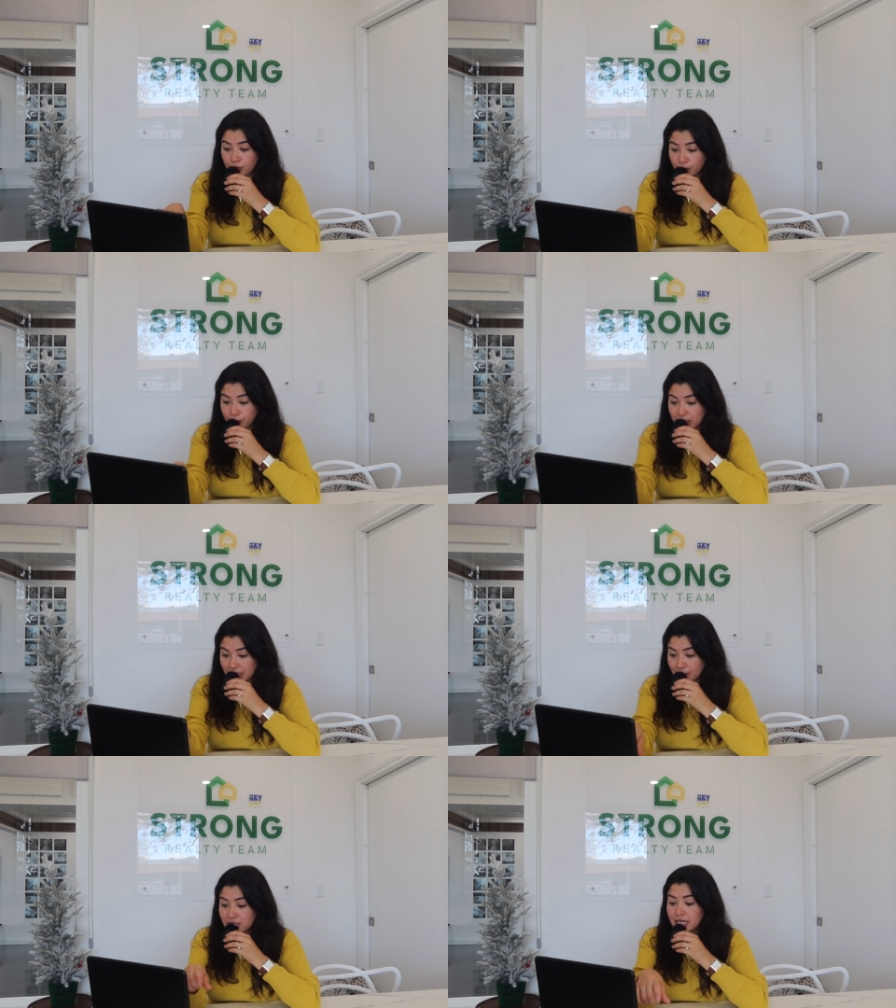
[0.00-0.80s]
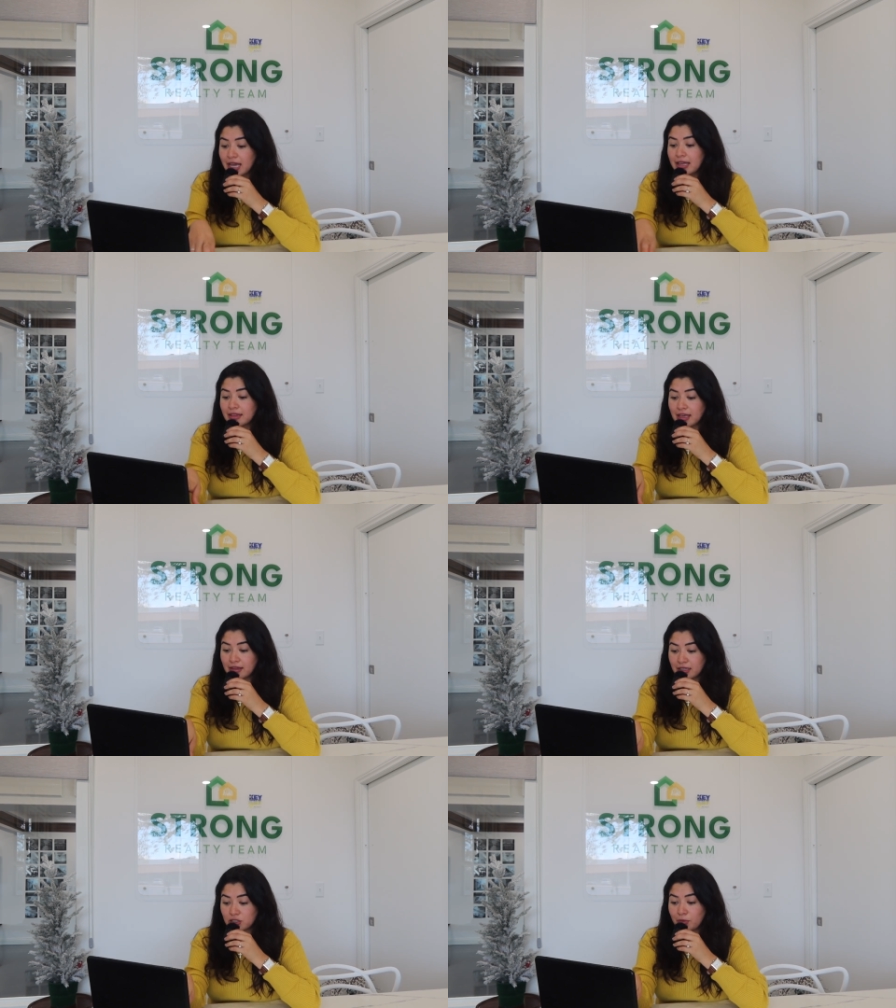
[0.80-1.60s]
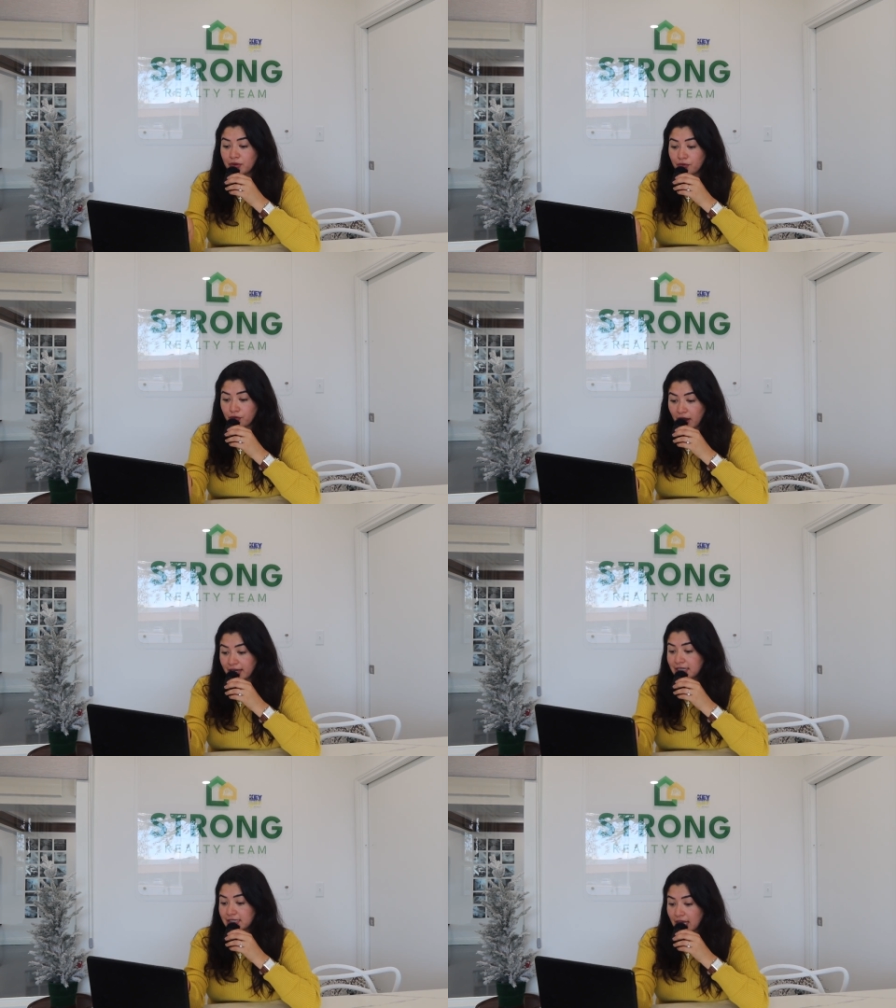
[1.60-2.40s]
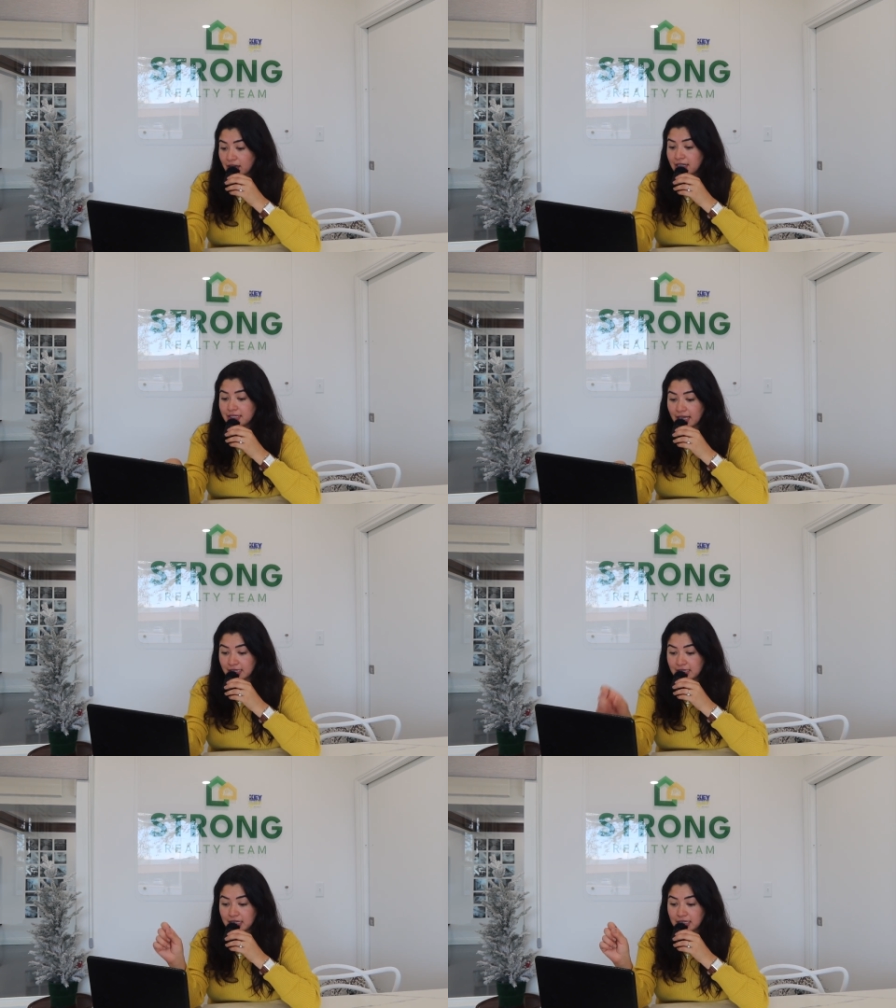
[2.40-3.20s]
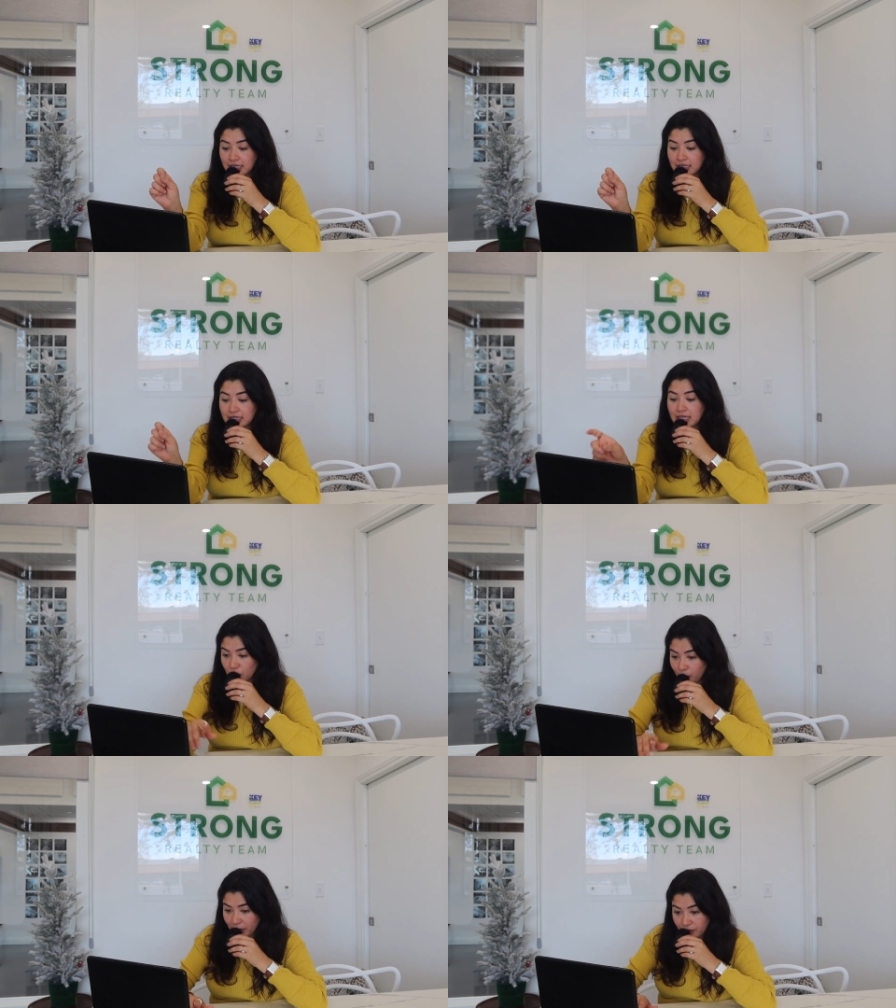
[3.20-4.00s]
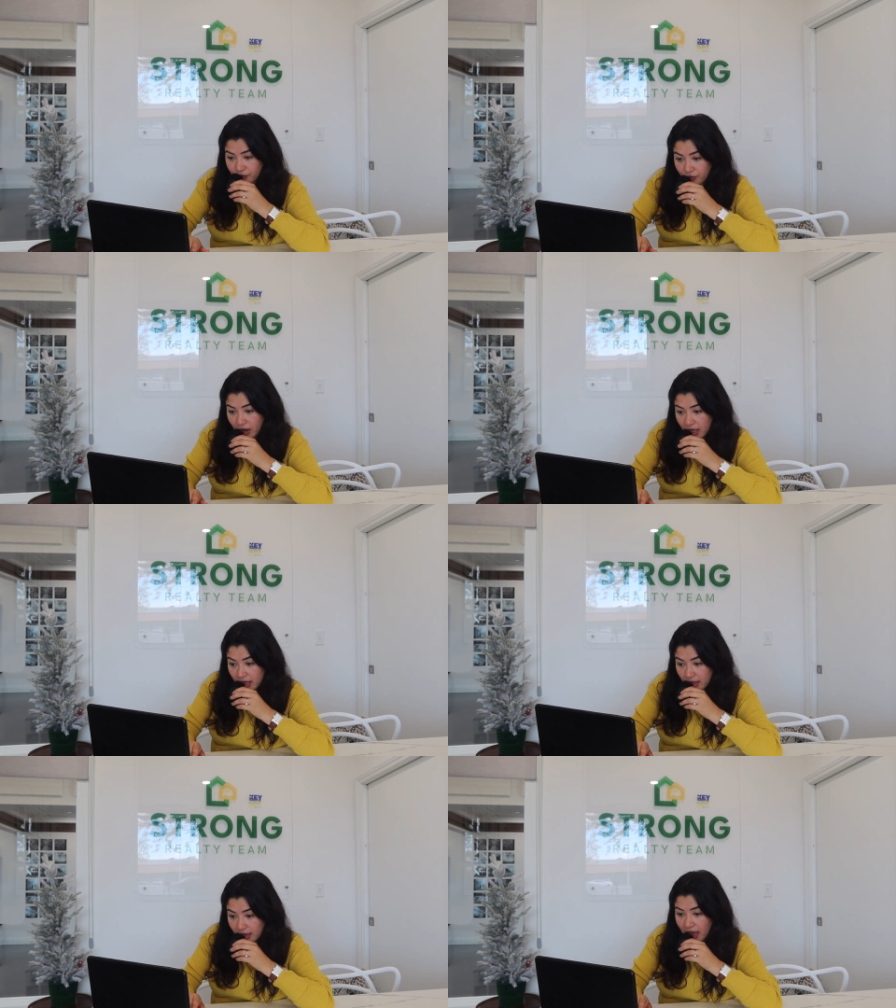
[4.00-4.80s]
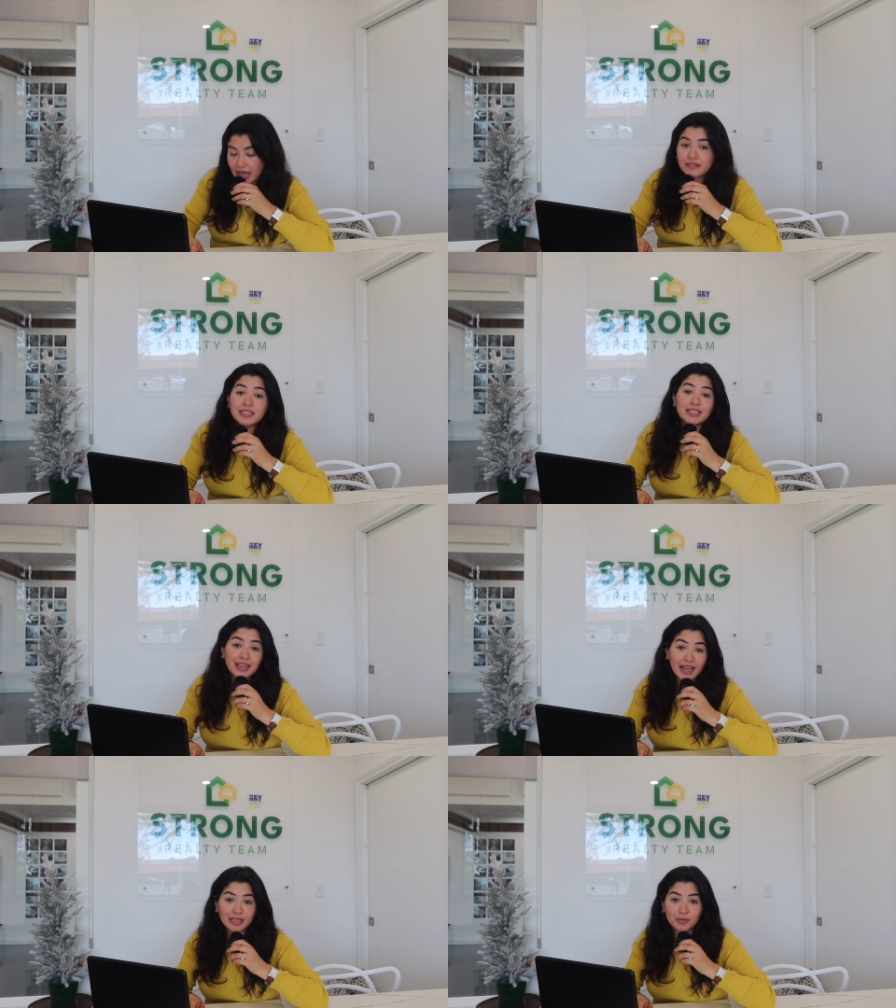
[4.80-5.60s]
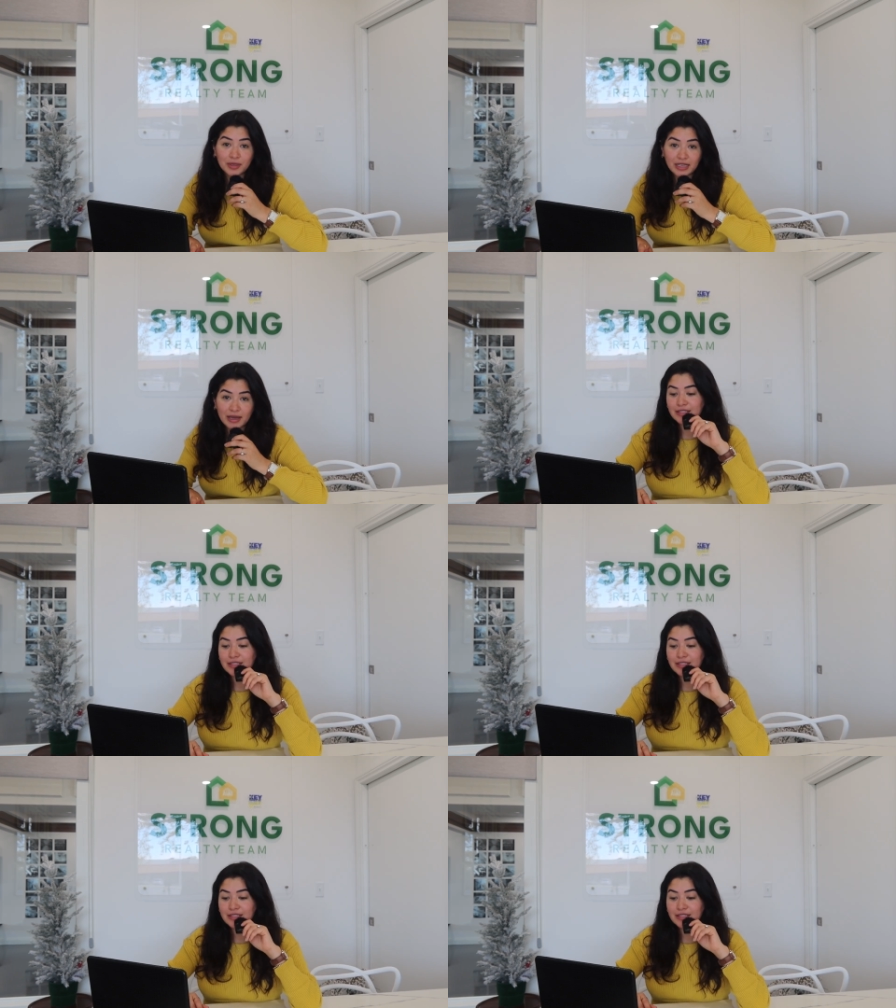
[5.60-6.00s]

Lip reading: through December 10th, and it's open Fridays, Saturdays, and Sundays. It's open from 5 to 9 p.m.